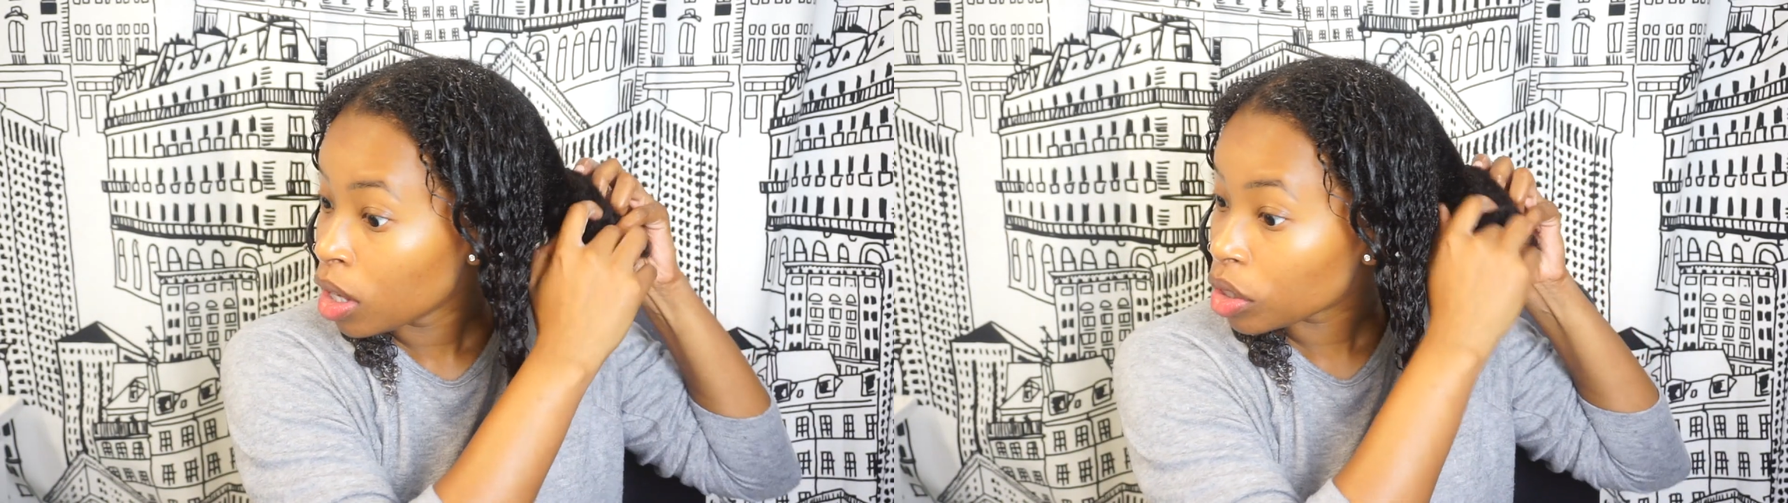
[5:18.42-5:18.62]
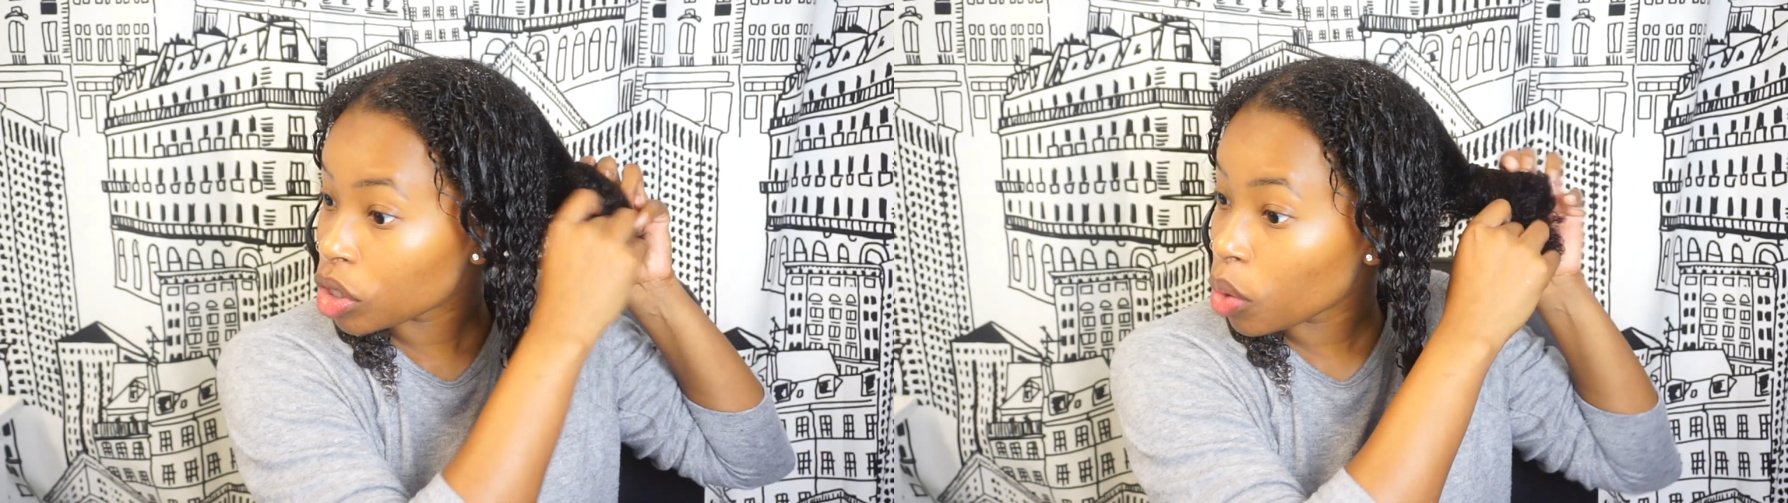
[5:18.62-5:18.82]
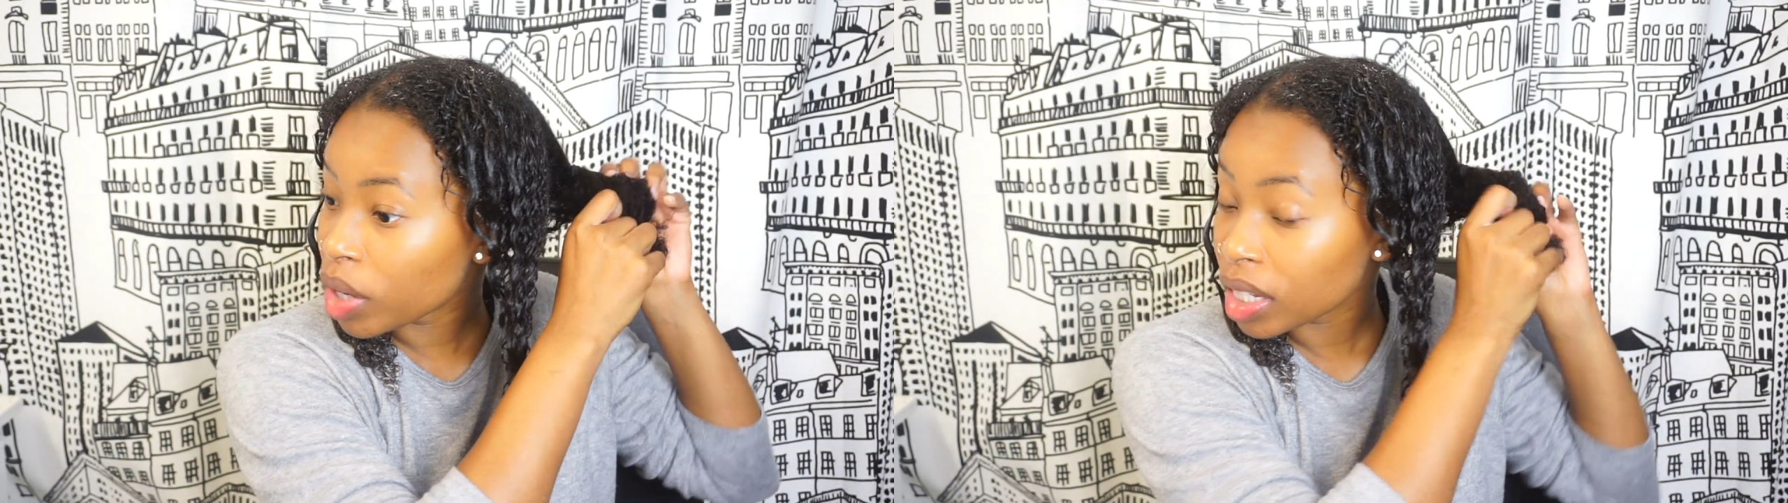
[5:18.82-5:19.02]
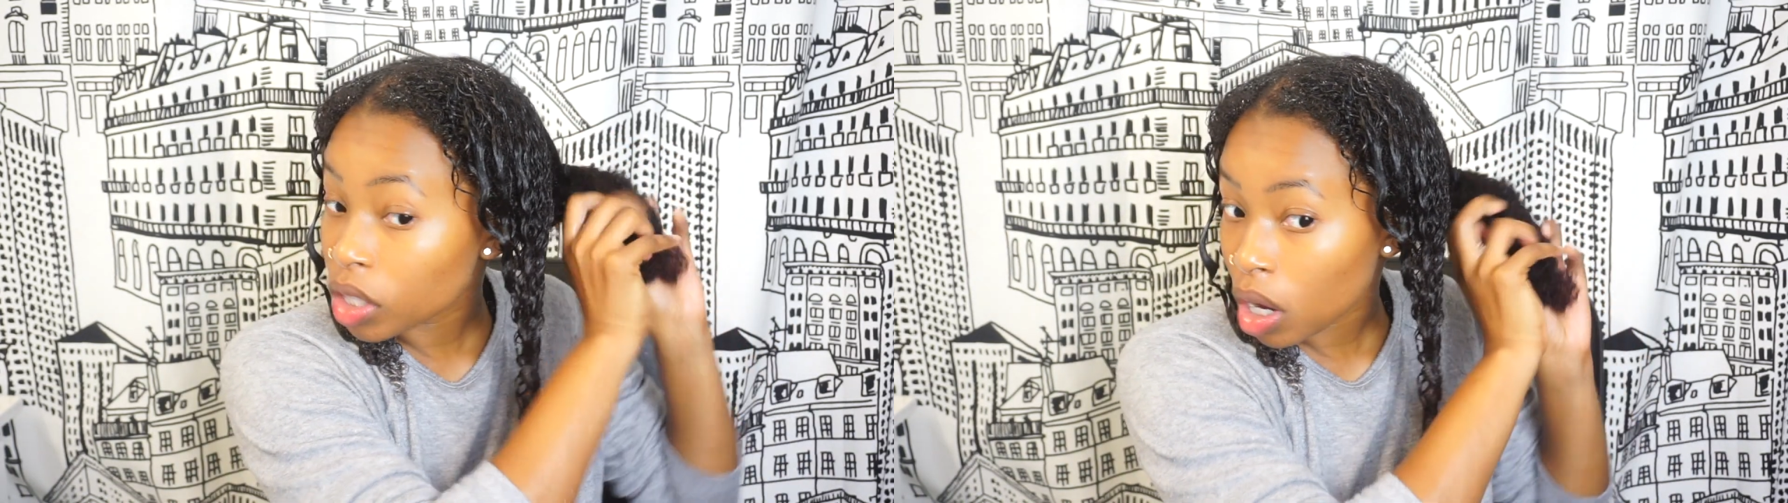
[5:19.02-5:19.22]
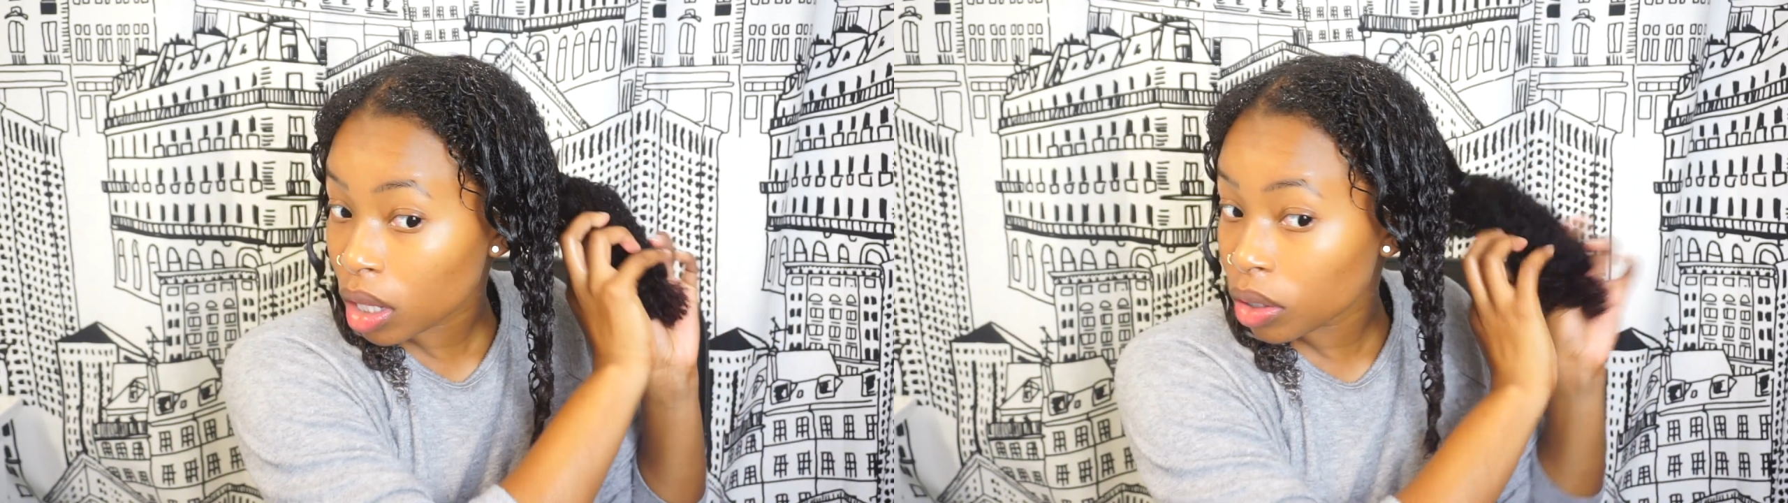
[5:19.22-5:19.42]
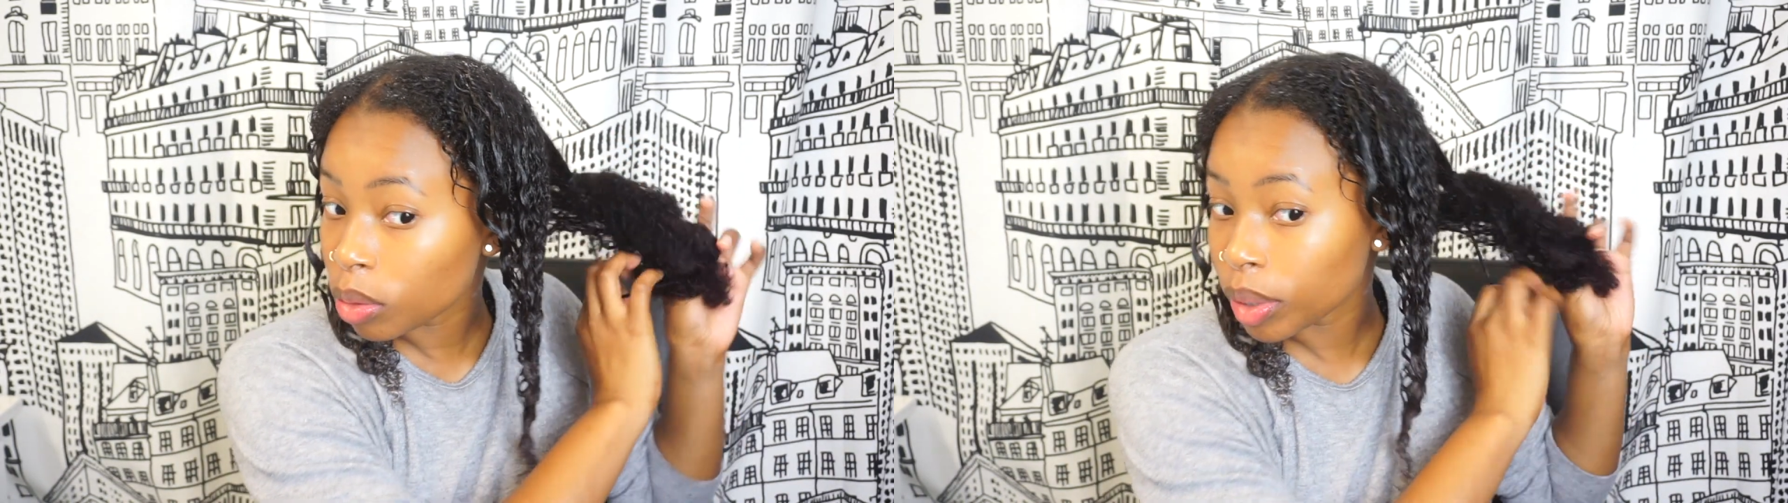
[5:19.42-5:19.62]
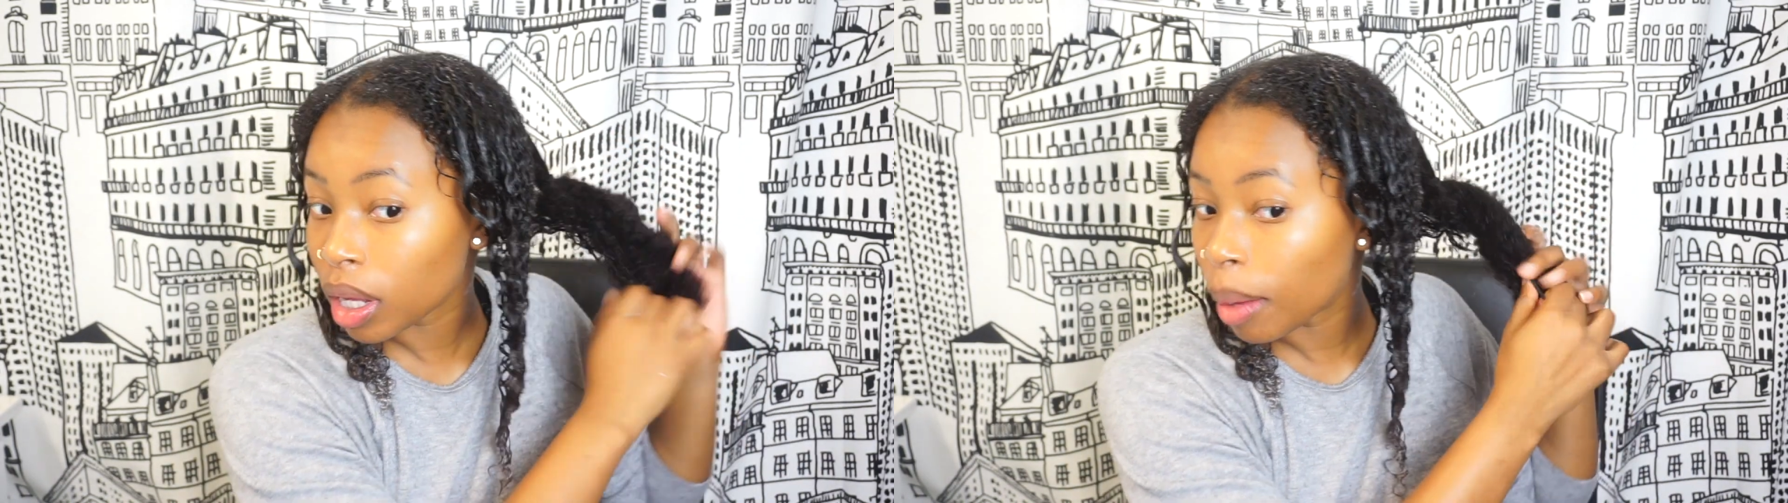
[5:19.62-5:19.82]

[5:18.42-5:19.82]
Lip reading: So we can talk a little bit